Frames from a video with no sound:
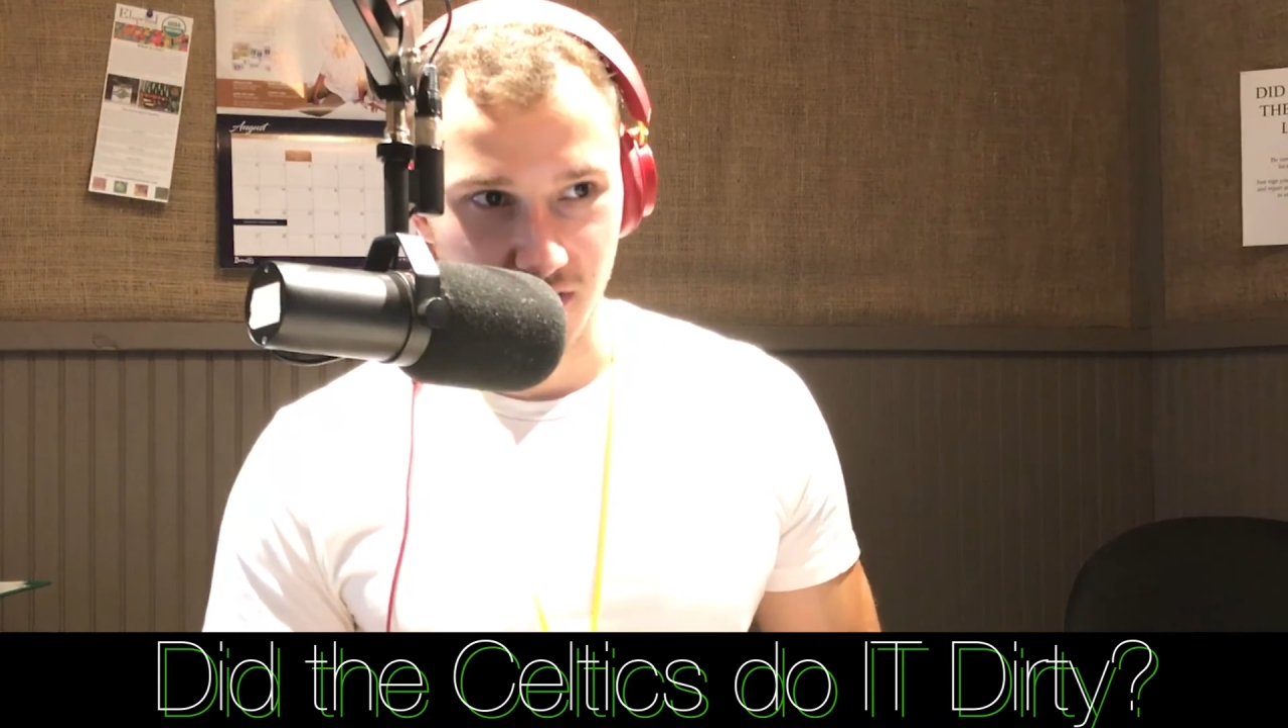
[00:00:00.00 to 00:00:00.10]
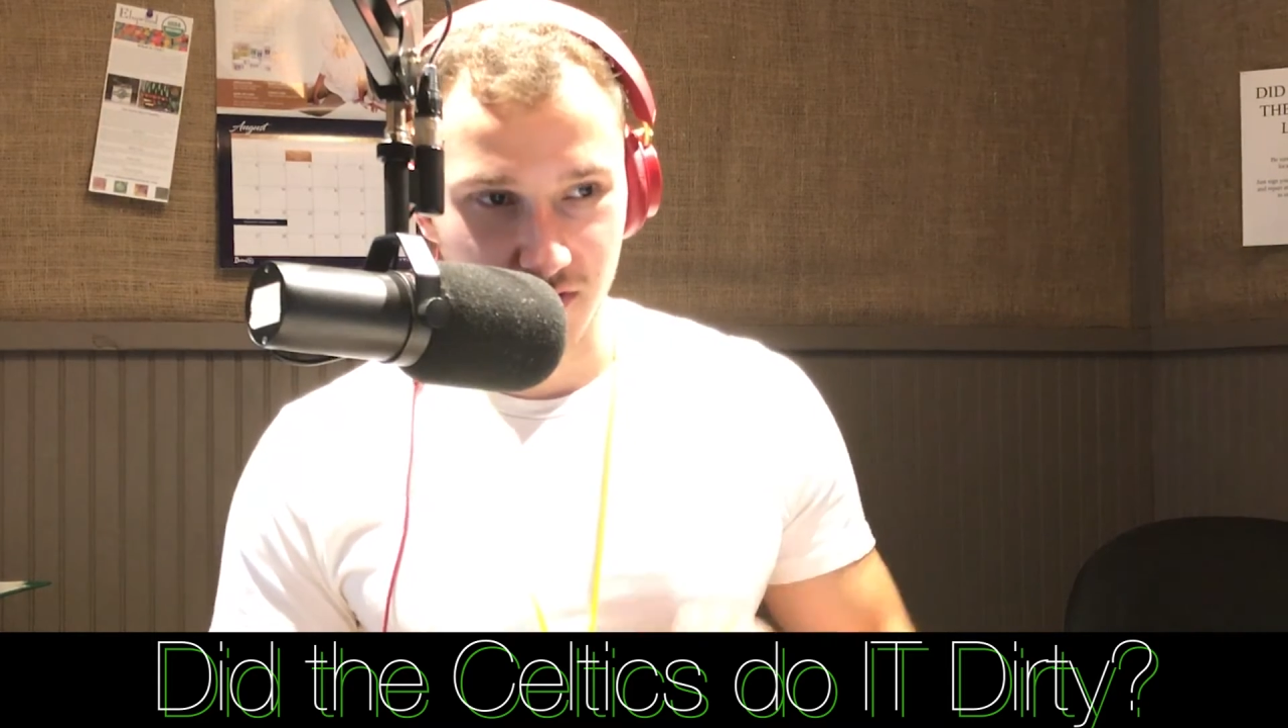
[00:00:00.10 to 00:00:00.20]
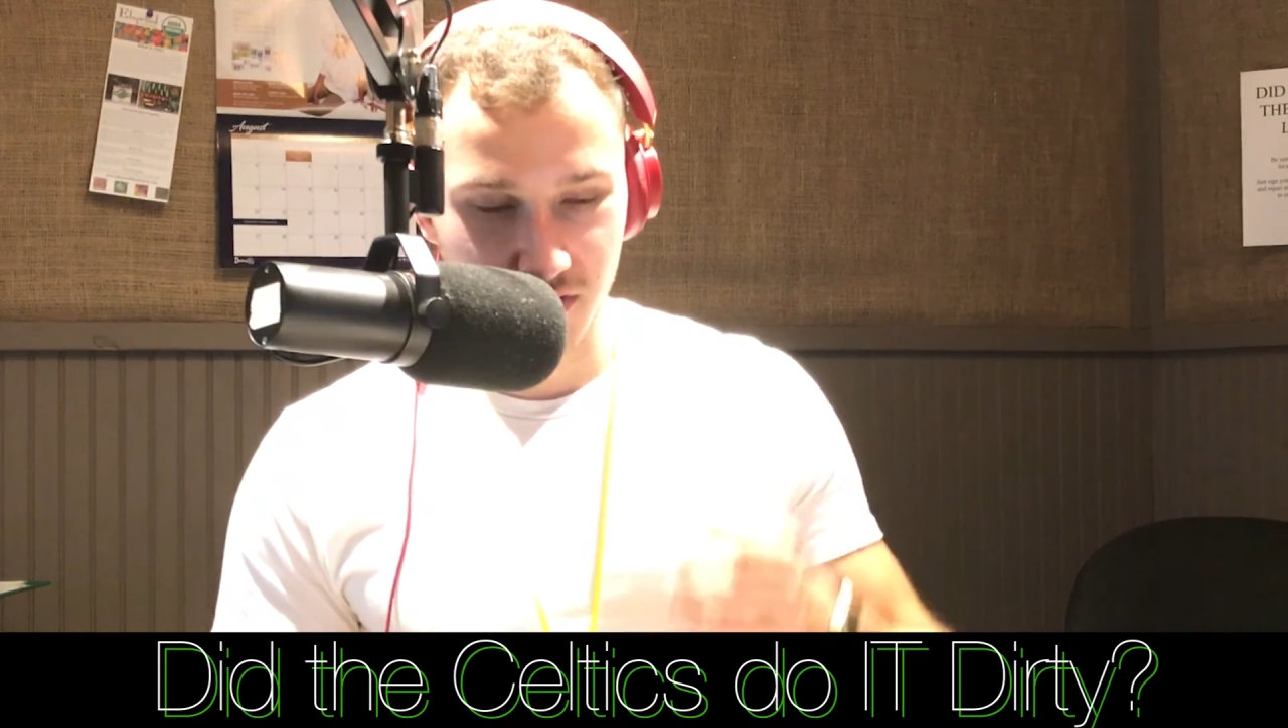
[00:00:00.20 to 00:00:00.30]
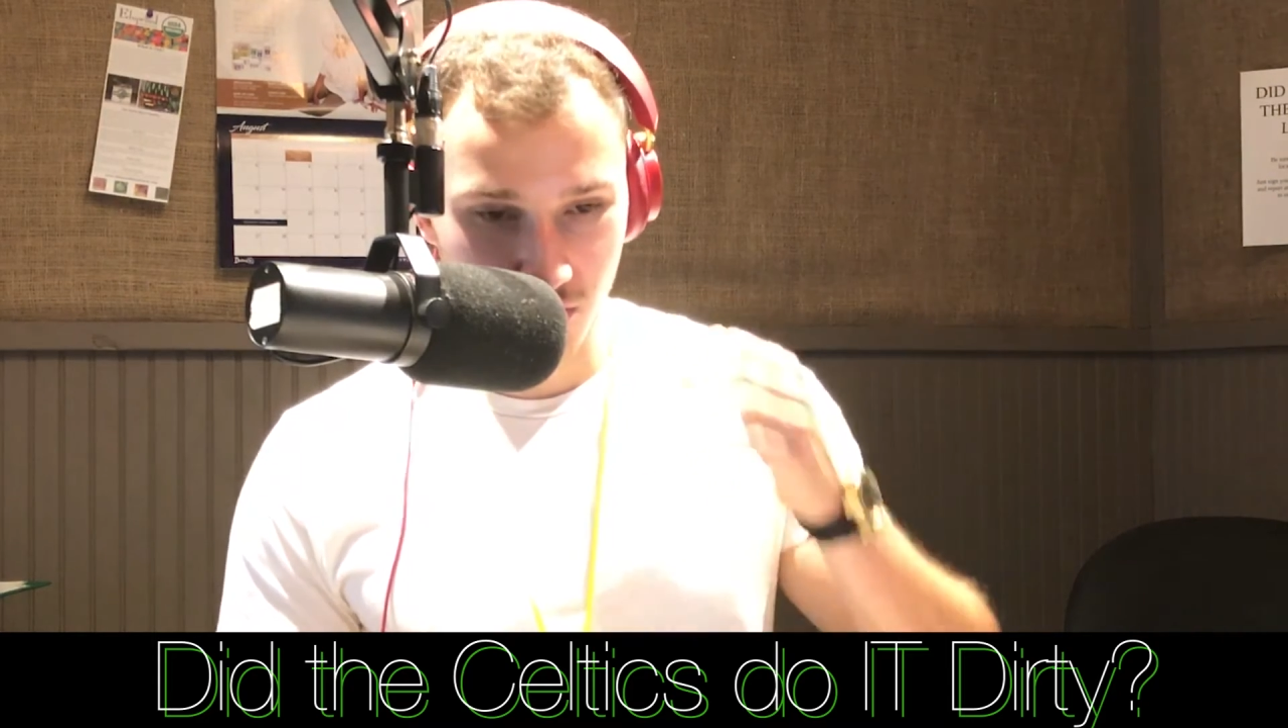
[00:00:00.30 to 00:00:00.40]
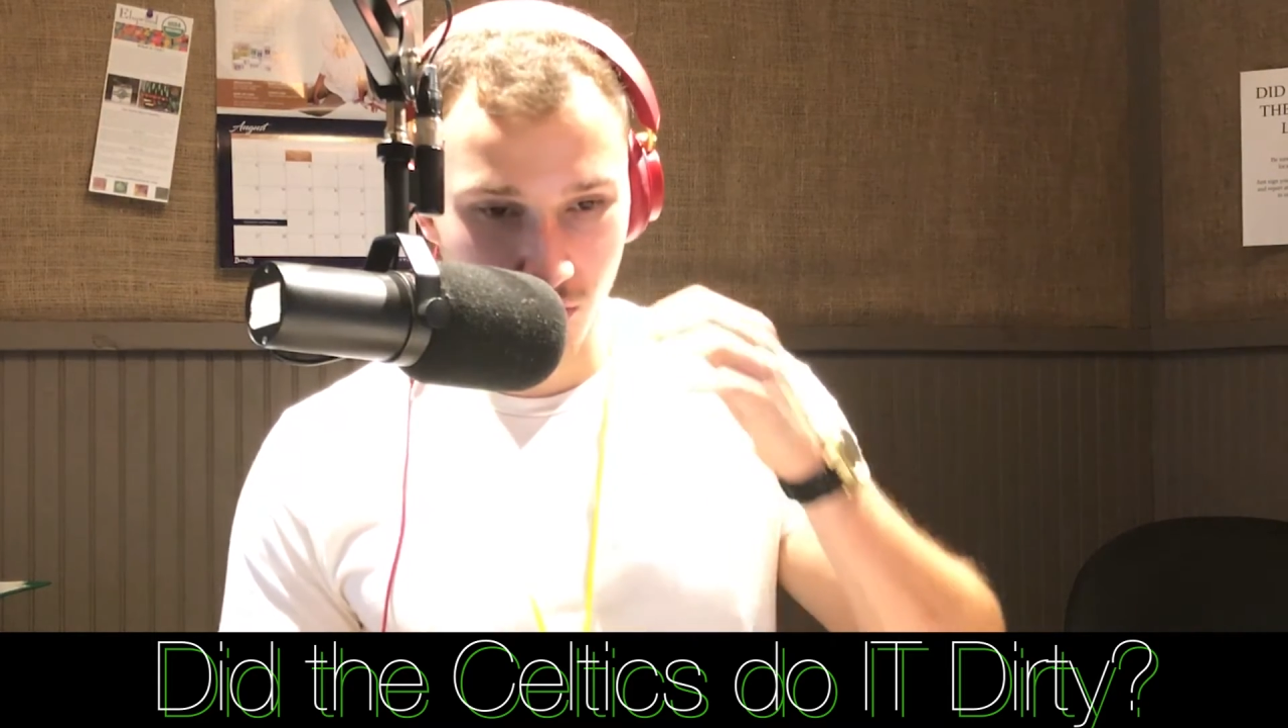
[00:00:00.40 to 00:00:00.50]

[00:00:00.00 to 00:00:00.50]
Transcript: the new